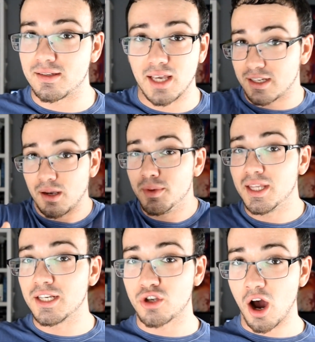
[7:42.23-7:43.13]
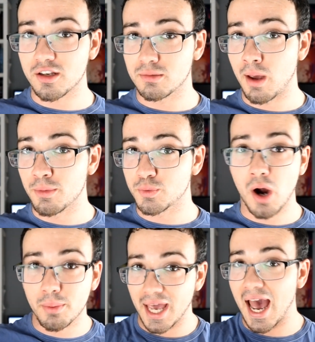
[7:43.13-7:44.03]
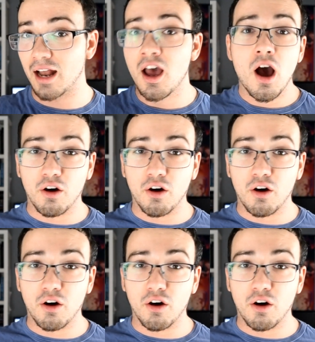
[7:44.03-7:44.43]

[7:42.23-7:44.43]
Like, some of these Yakuza members probably had